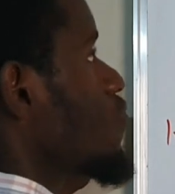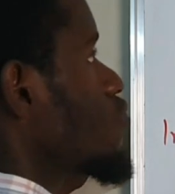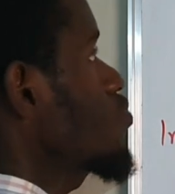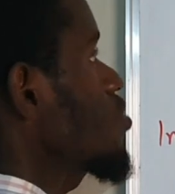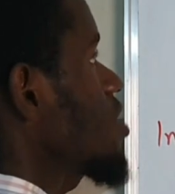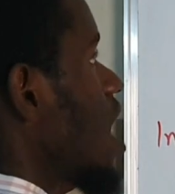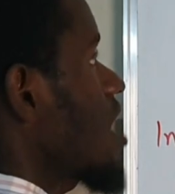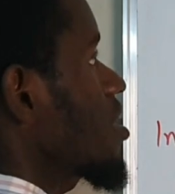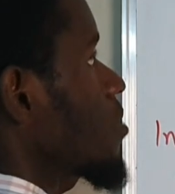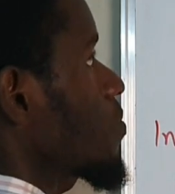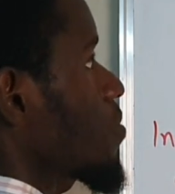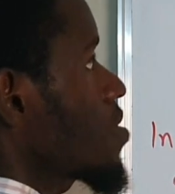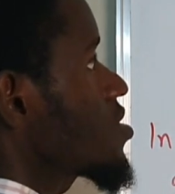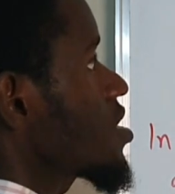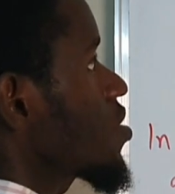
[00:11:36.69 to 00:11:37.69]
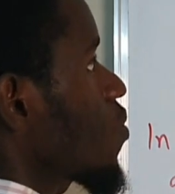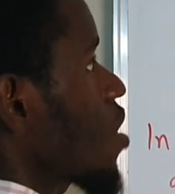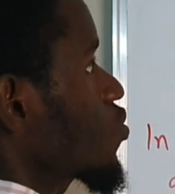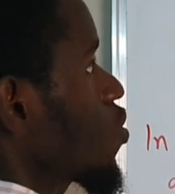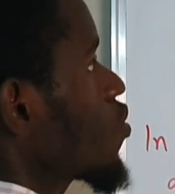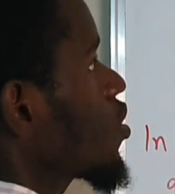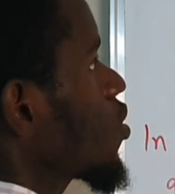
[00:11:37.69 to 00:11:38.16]
future and the present
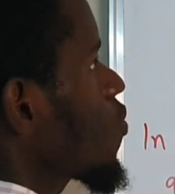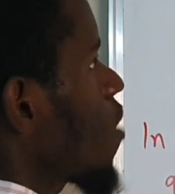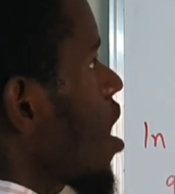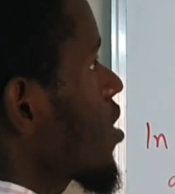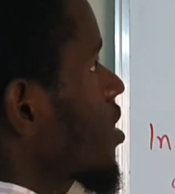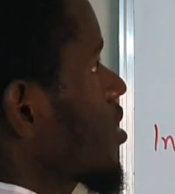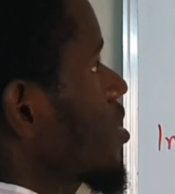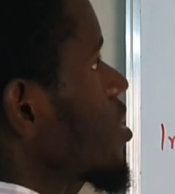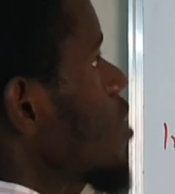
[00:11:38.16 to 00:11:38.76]
was only 1.